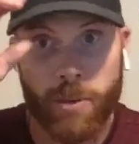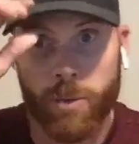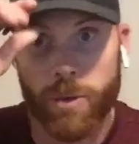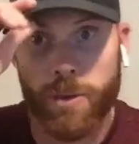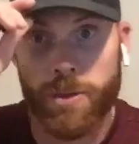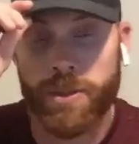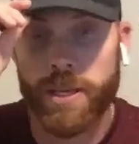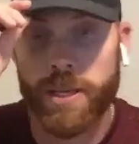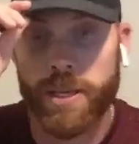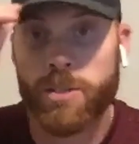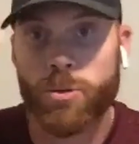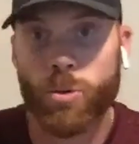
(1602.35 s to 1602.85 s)

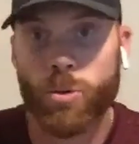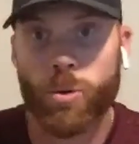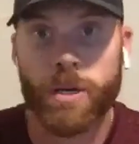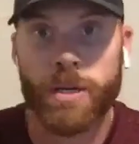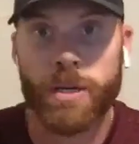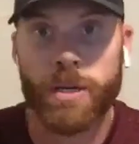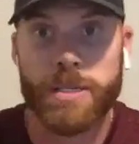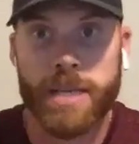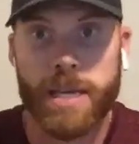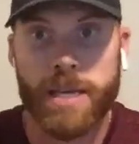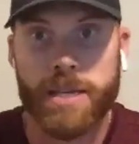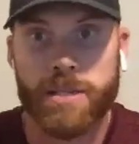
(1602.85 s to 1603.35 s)
with each
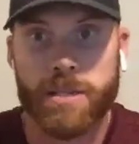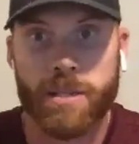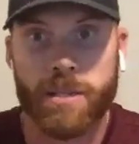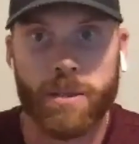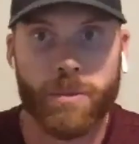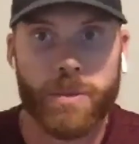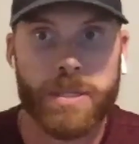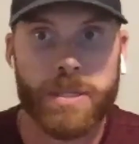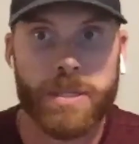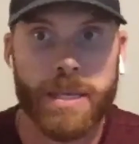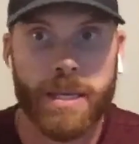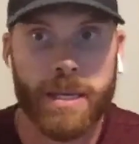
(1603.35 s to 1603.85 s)
organization that
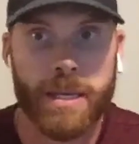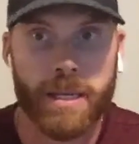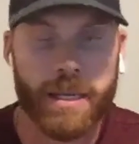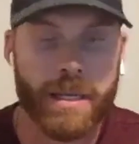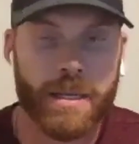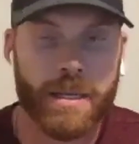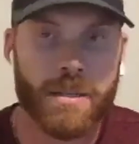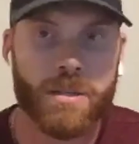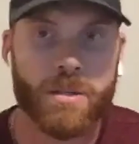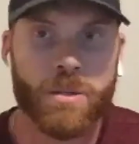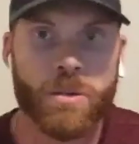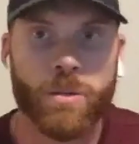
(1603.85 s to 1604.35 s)
we send a
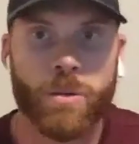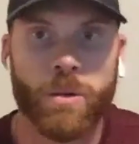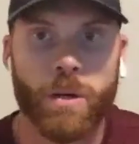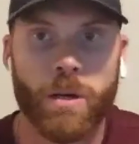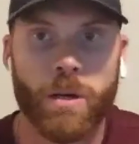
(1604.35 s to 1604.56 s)
kid to,